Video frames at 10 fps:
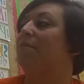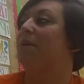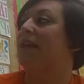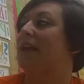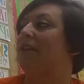
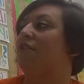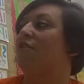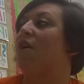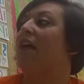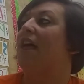
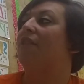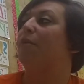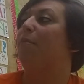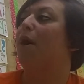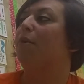piano and the
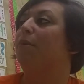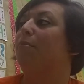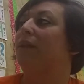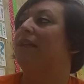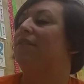barber
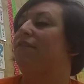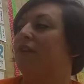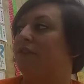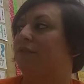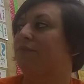played the
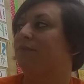fiddle.